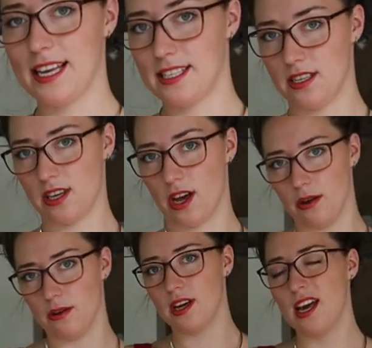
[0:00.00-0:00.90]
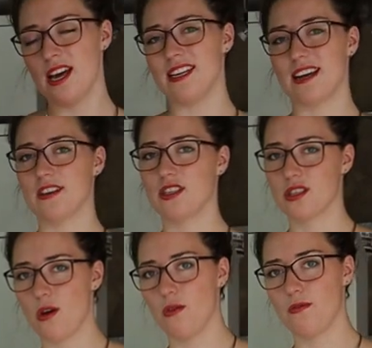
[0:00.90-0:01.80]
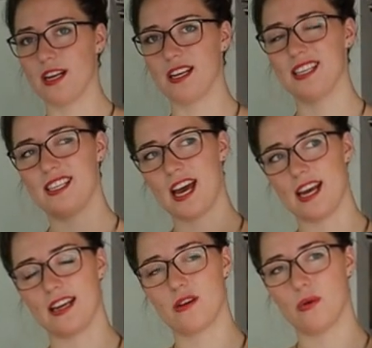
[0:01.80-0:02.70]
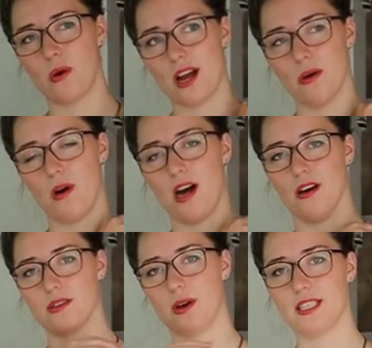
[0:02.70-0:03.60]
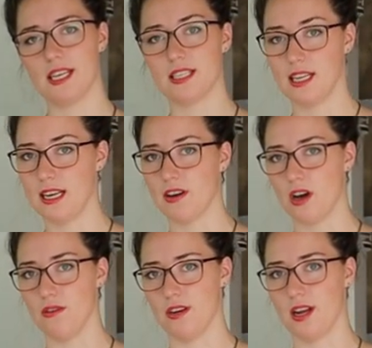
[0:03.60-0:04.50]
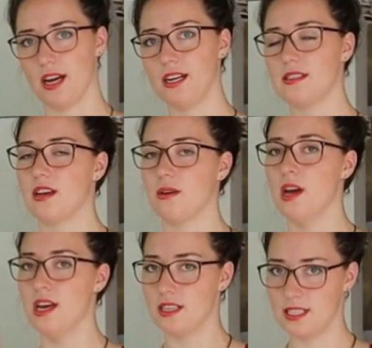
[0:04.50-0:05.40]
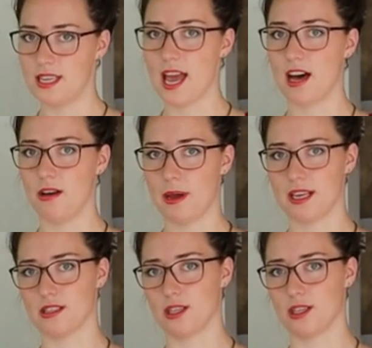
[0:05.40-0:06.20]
acetone. Now the dissolving can take quite a while, so I tend to leave it overnight. So today I'll make the